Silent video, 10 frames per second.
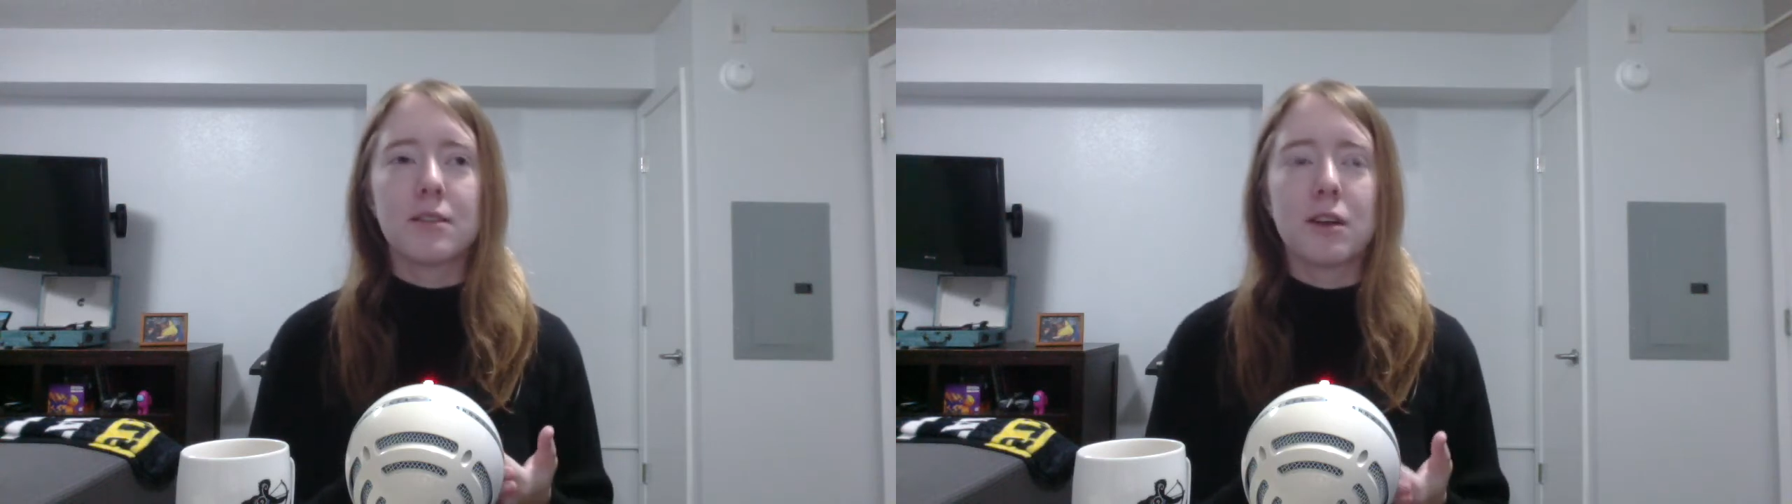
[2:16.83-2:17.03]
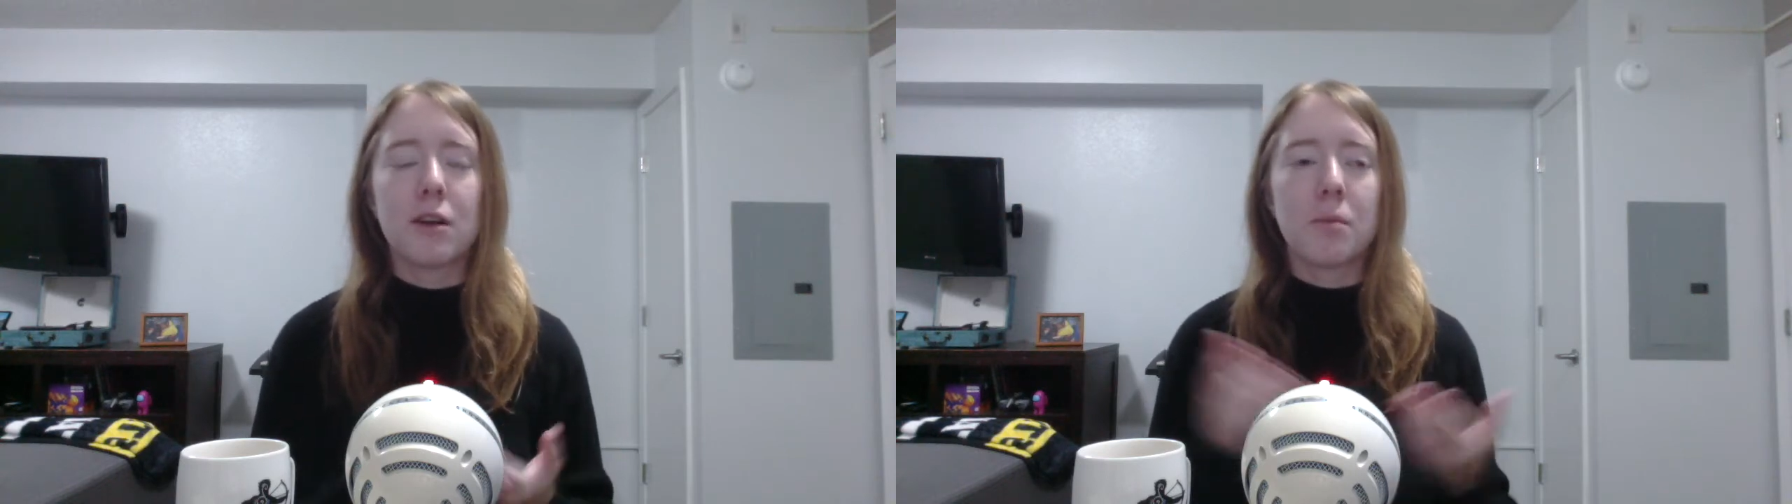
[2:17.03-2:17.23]

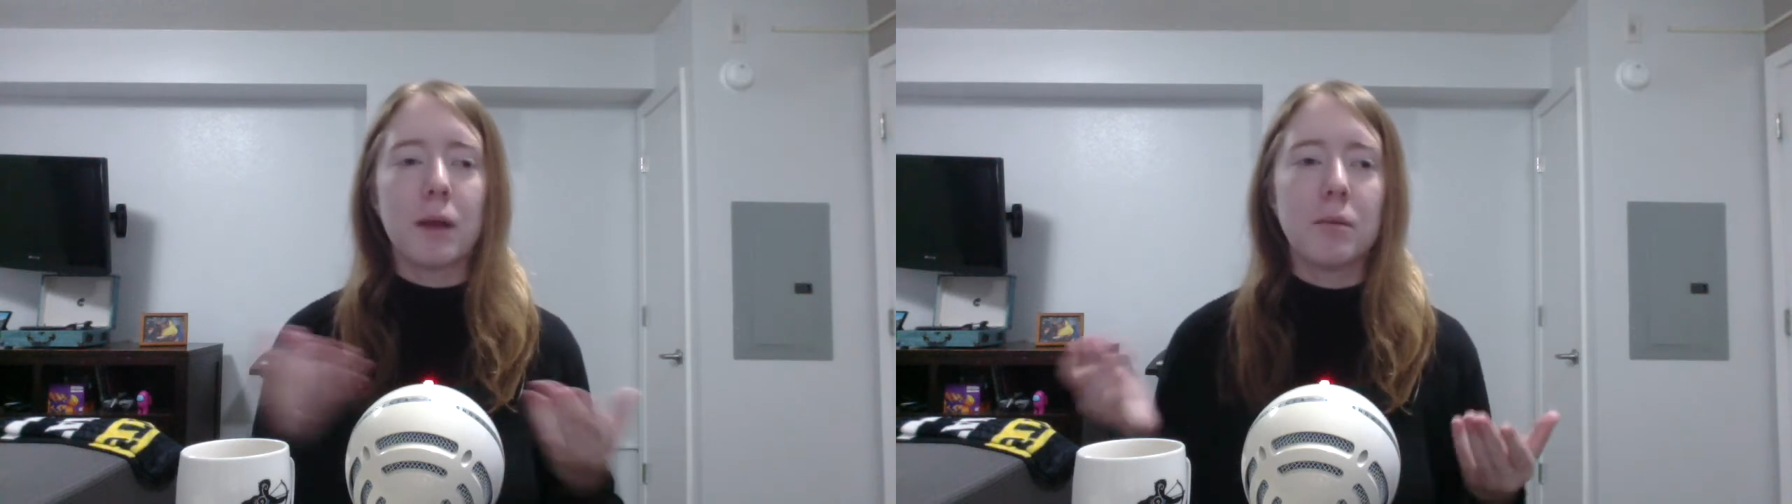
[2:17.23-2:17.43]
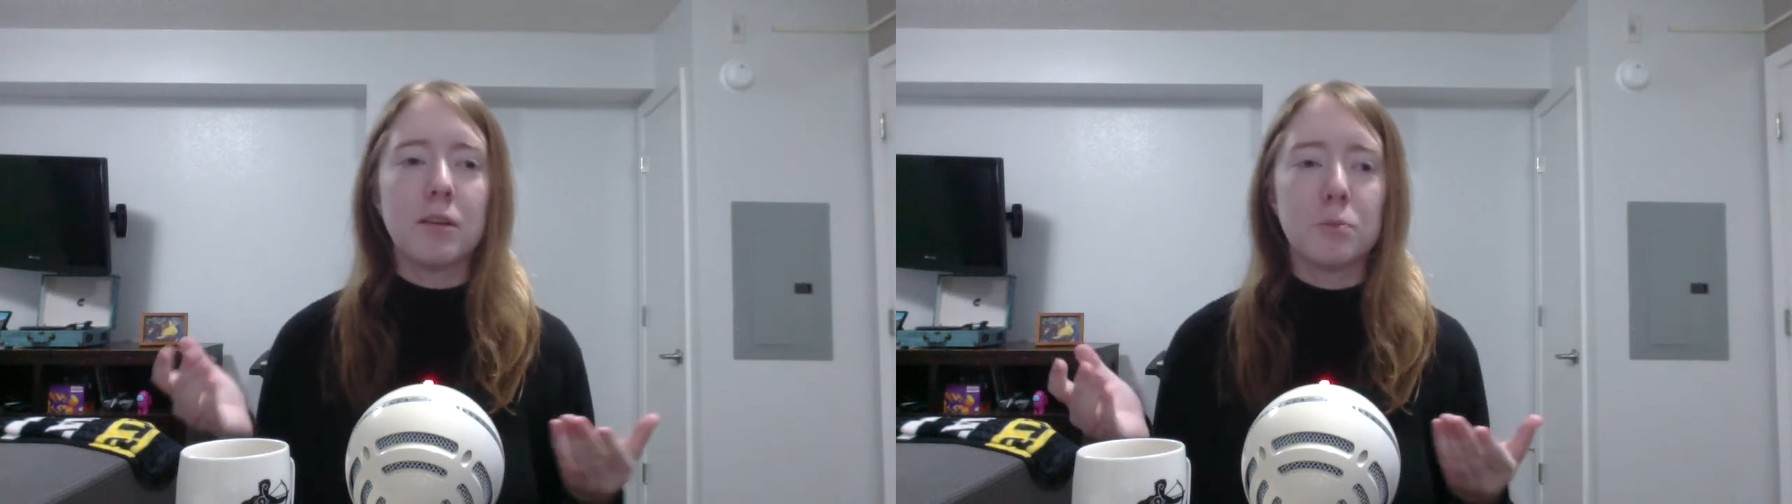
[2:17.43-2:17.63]
there are
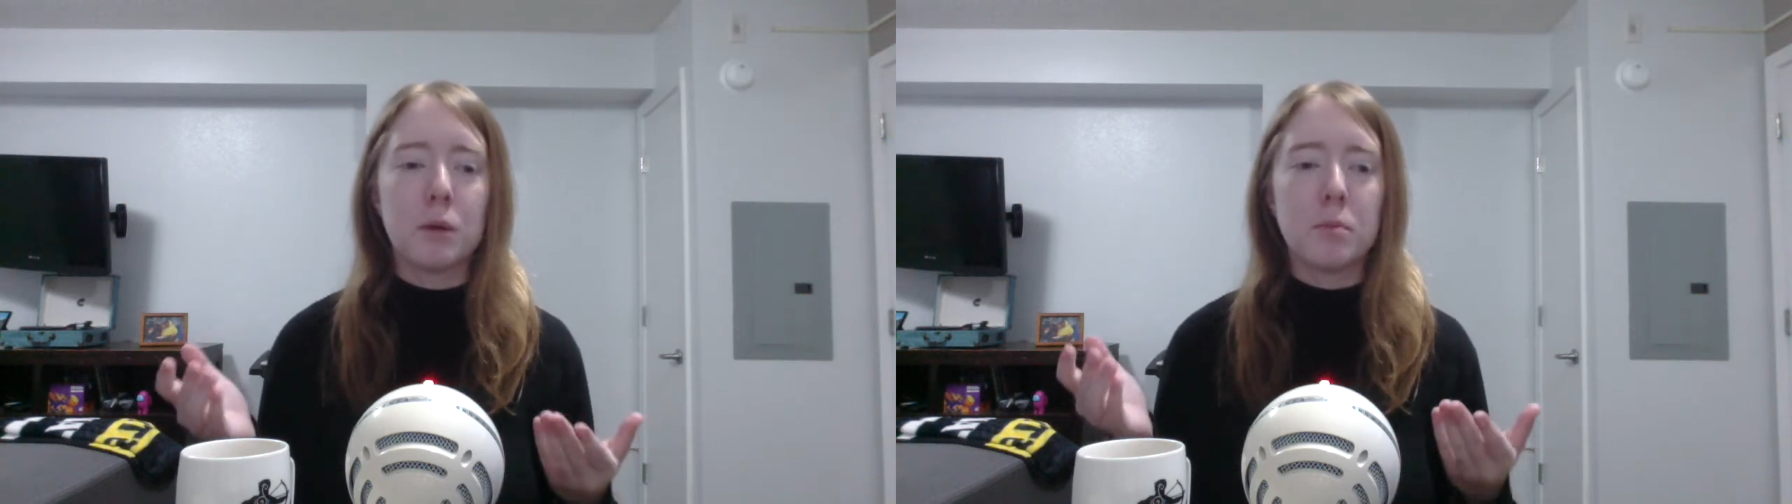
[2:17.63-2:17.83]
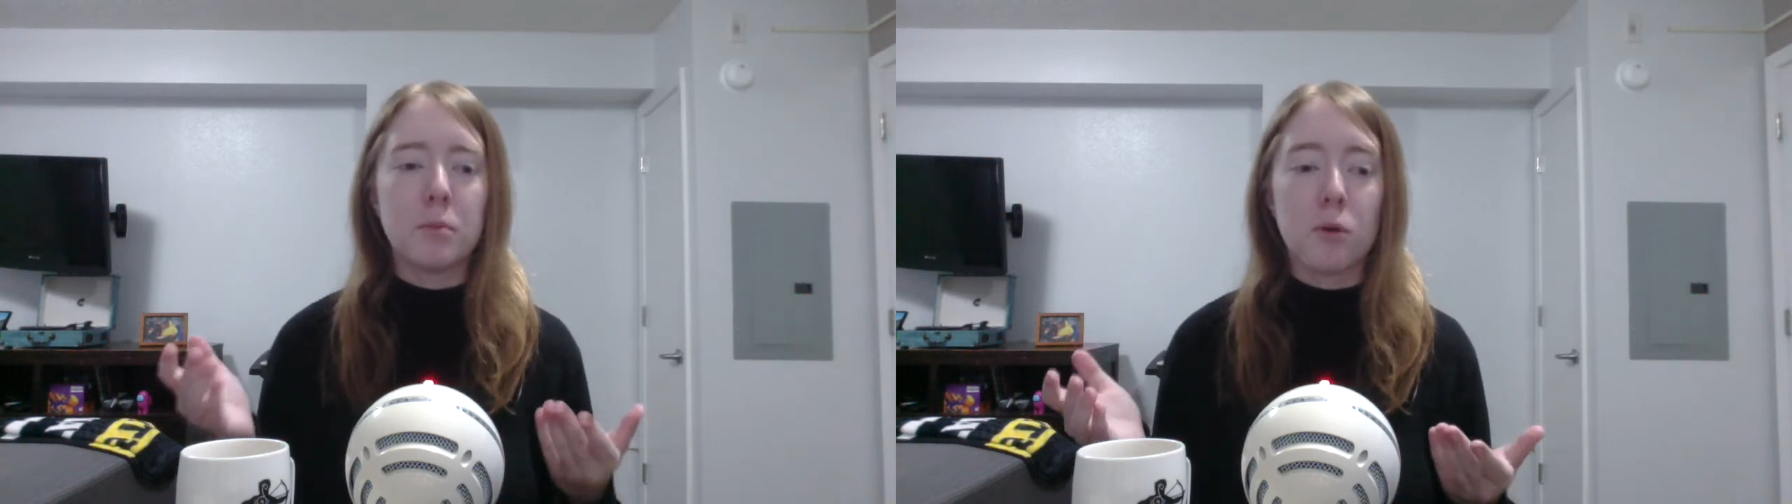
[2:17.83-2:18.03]
babies
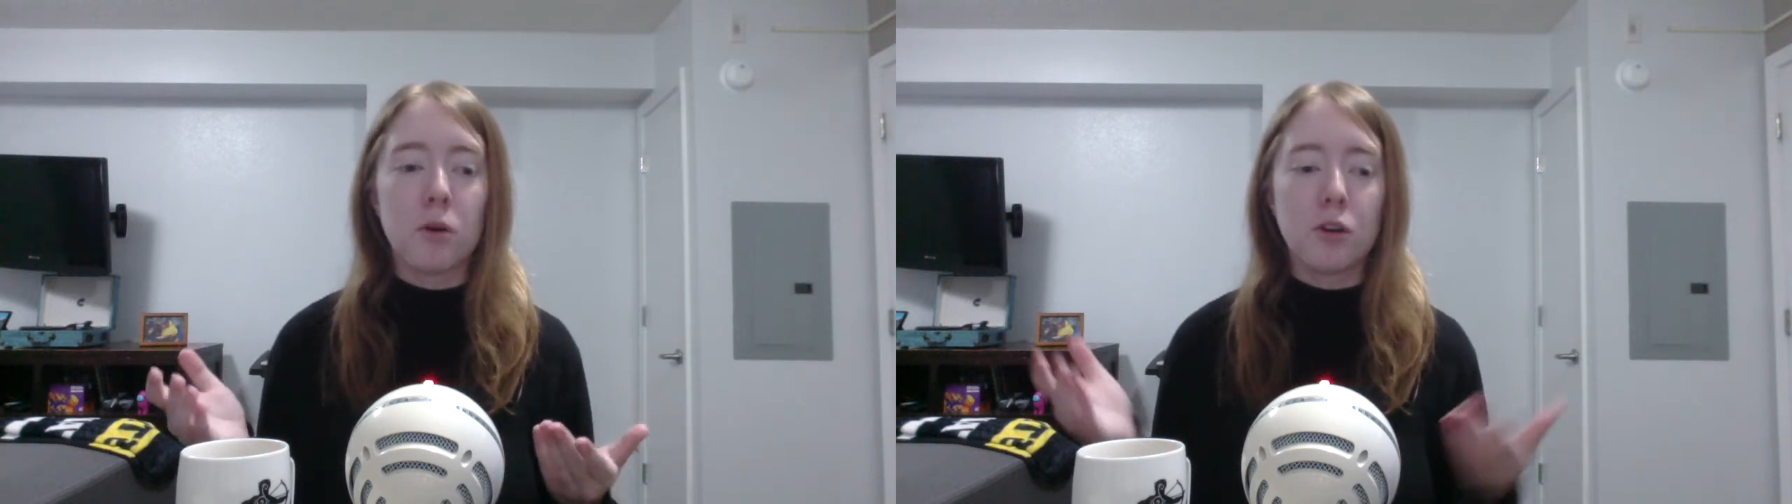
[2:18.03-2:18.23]
being born,